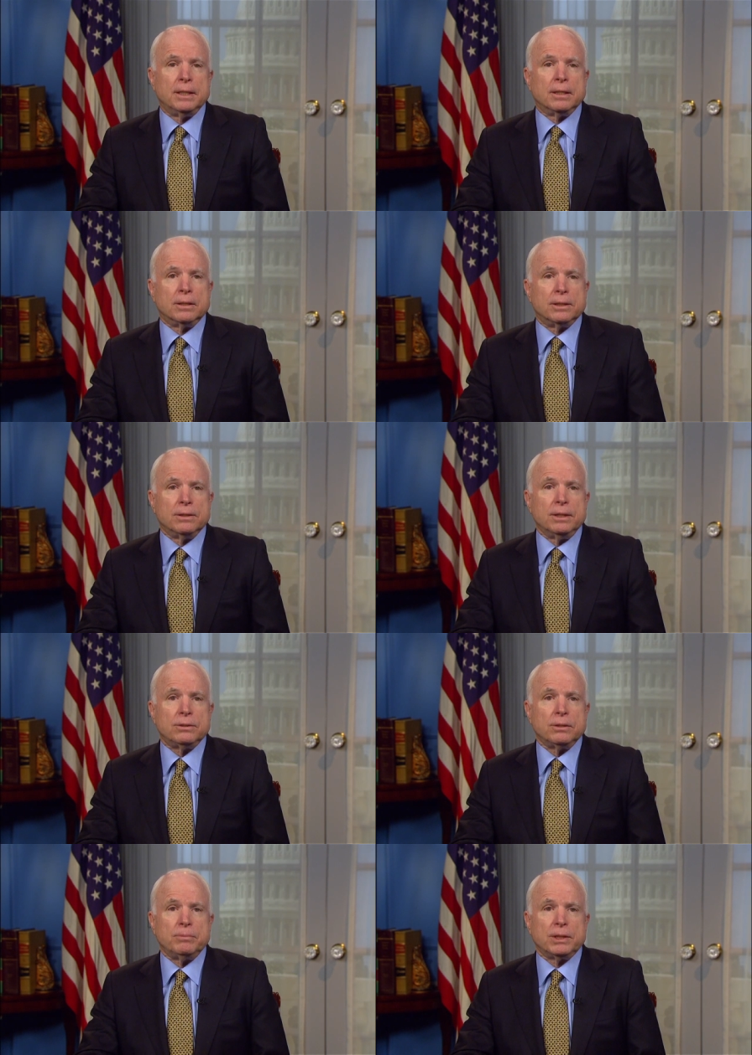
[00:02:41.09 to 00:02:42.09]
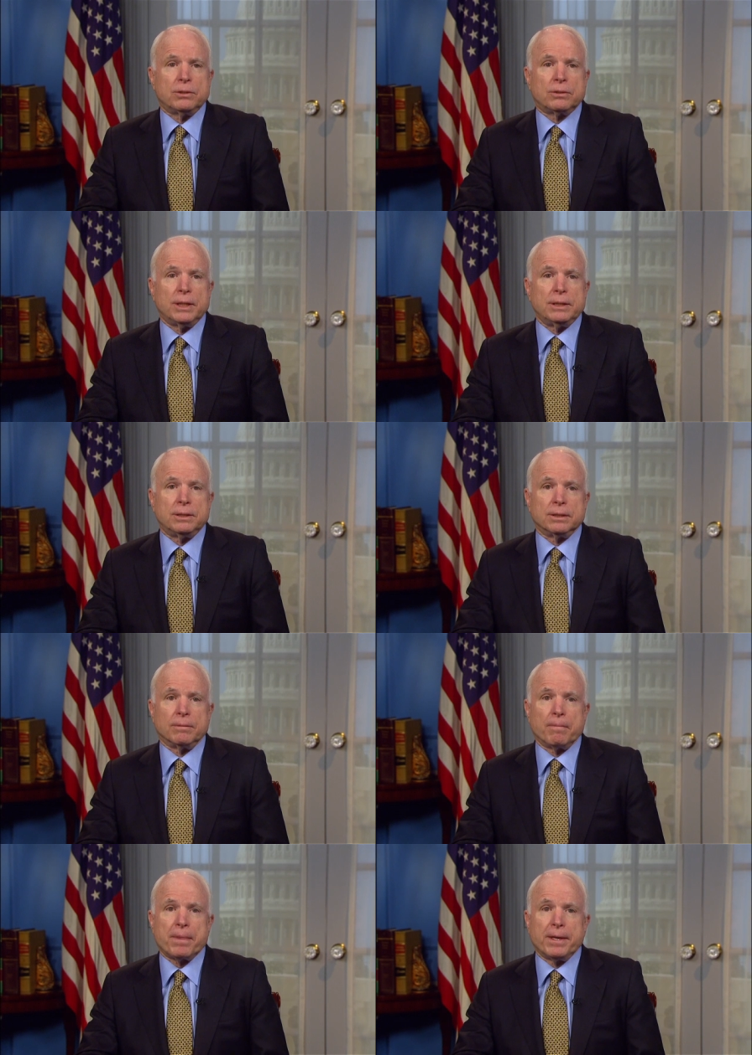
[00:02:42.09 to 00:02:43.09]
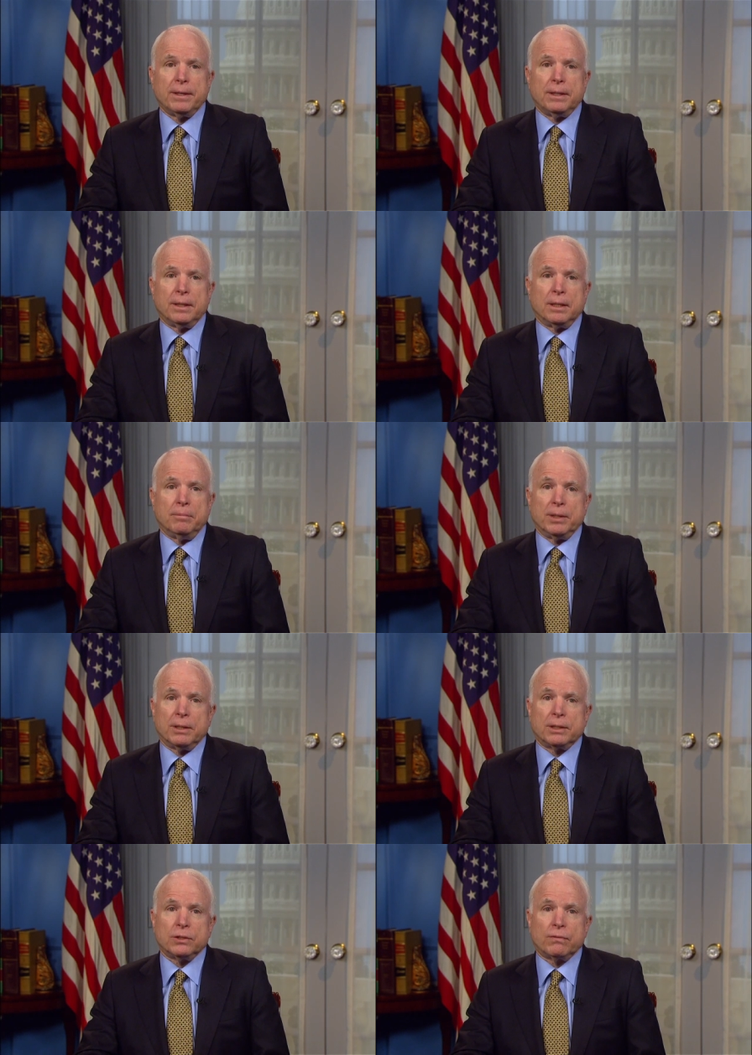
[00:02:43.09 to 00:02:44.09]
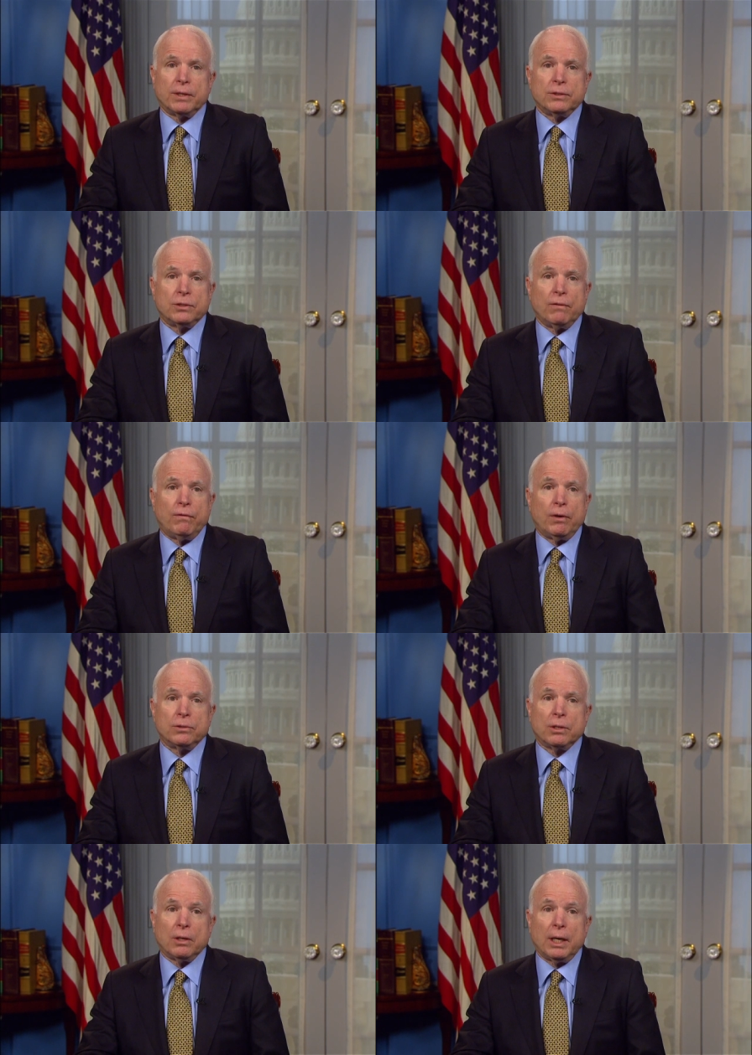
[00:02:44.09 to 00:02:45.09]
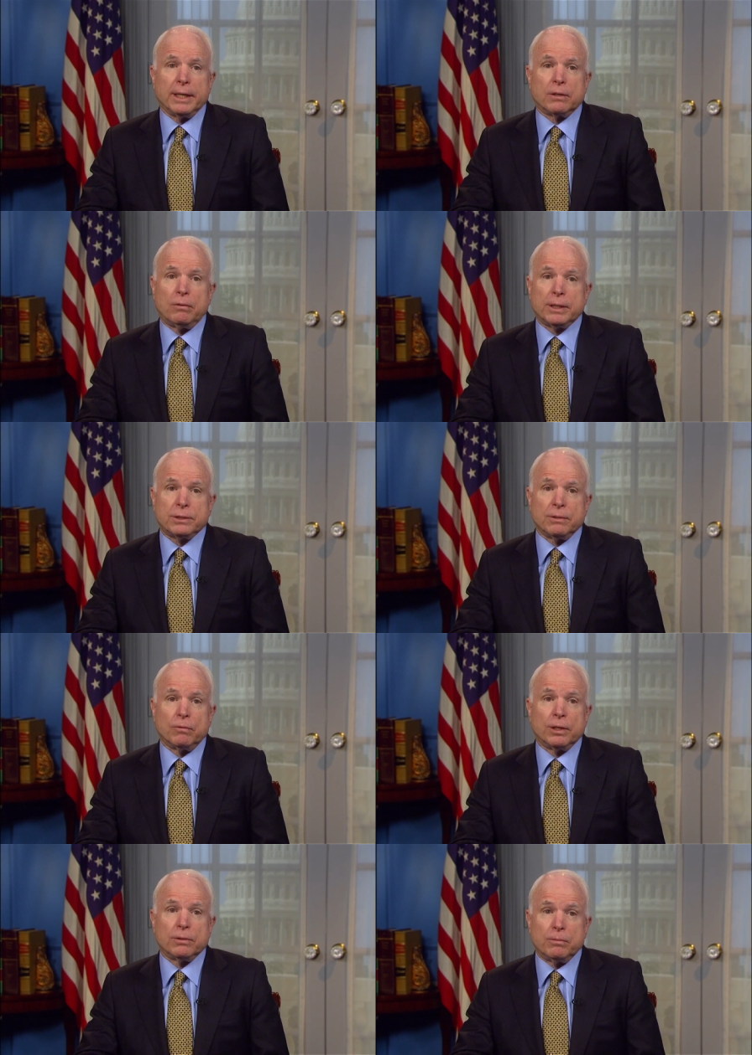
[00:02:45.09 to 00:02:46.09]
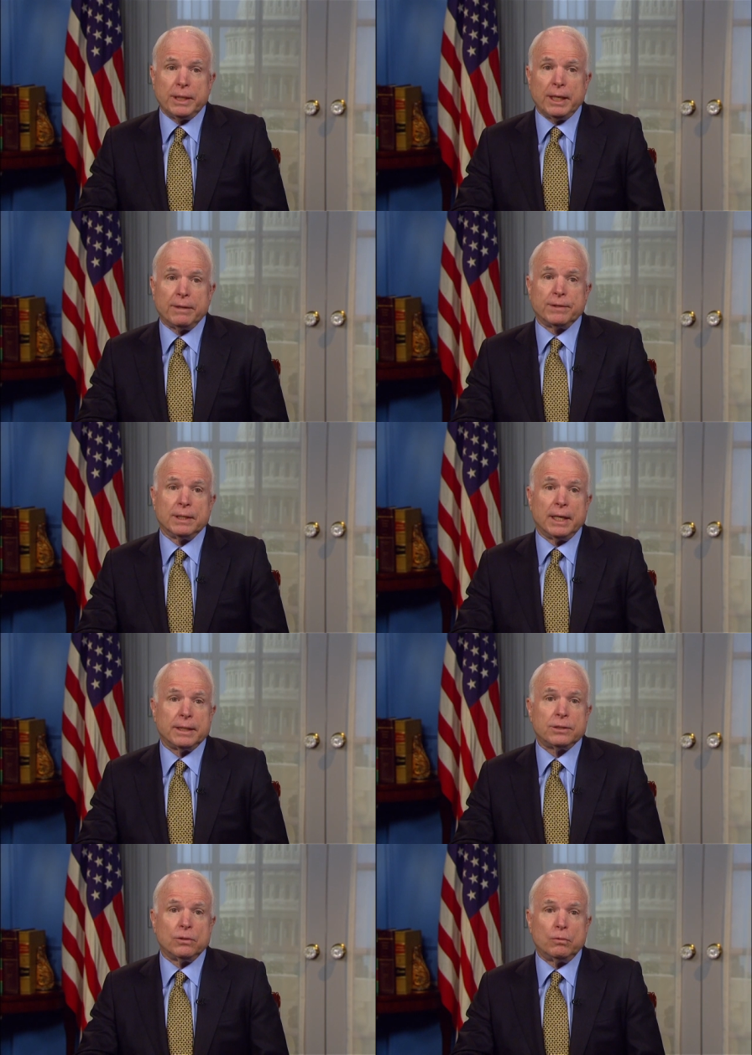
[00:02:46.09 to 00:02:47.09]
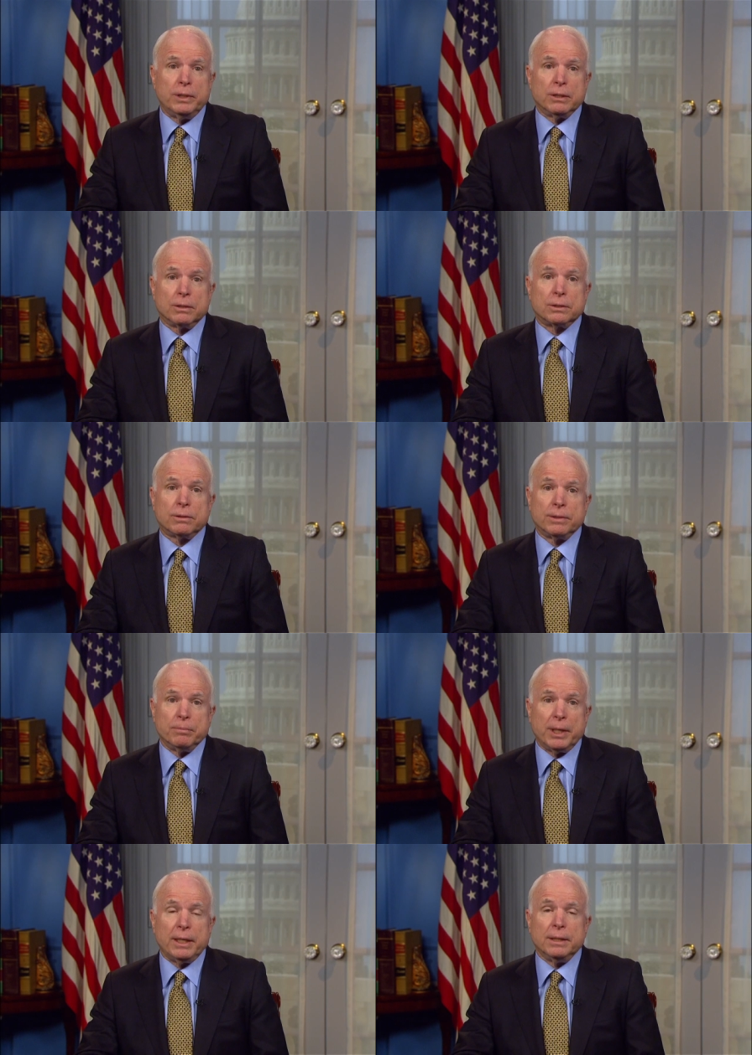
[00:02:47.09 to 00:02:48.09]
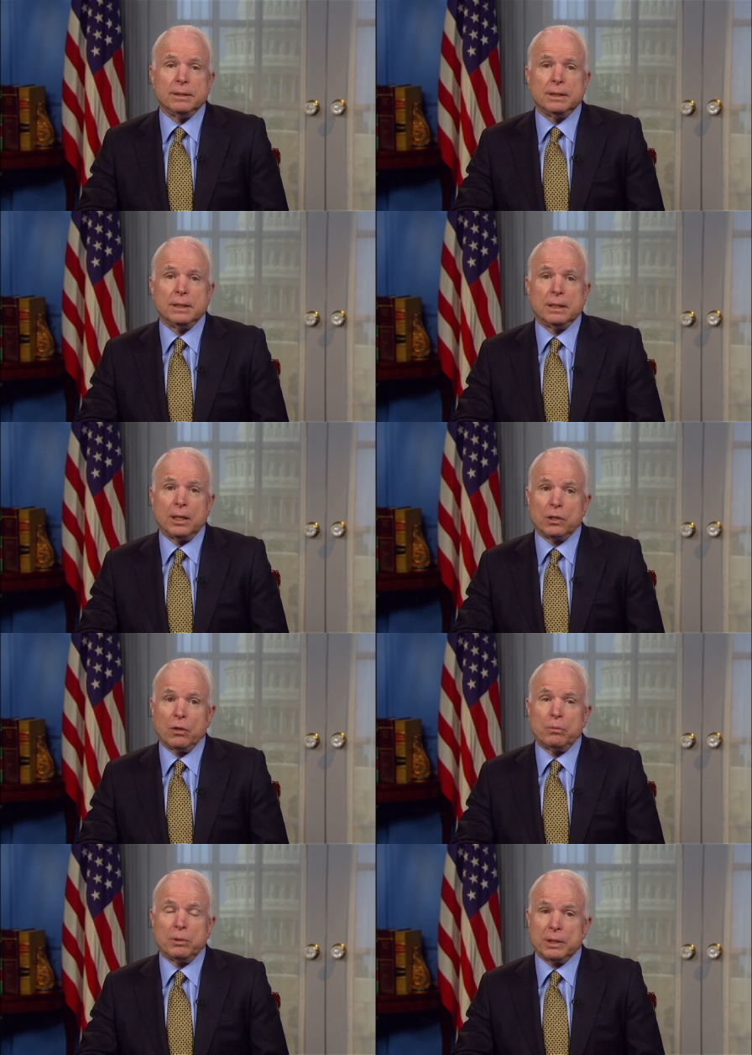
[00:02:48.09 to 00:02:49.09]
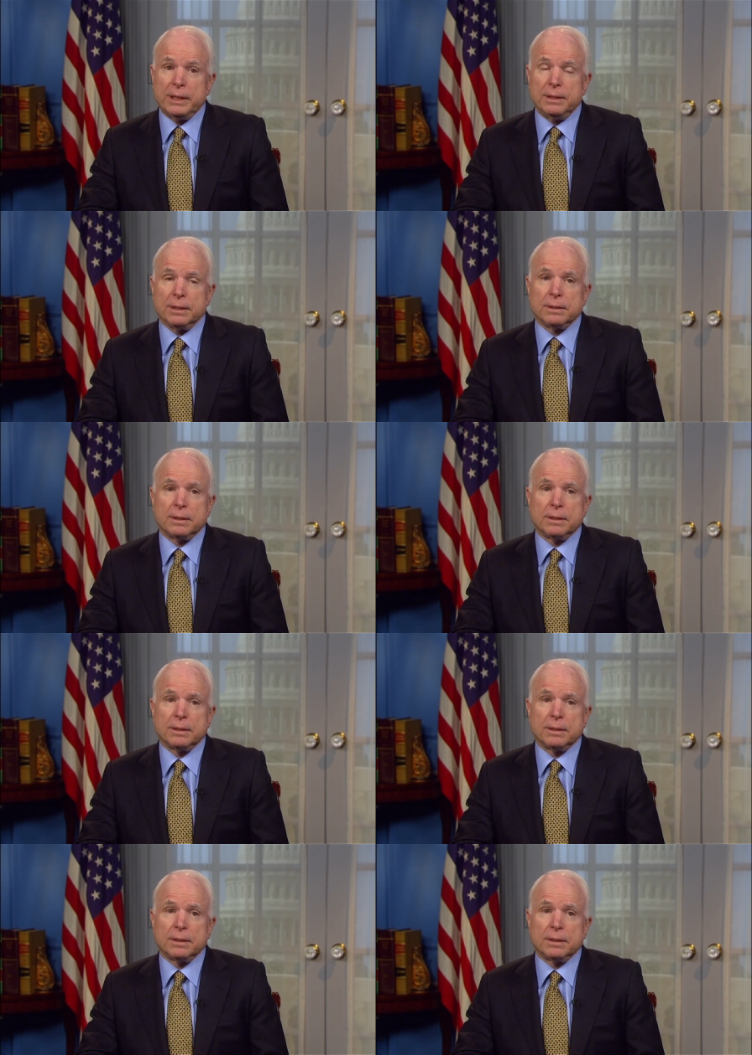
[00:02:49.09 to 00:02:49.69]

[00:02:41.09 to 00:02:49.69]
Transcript: Under this administration, America's friends and foes alike question whether we have the national will to remain a global leader.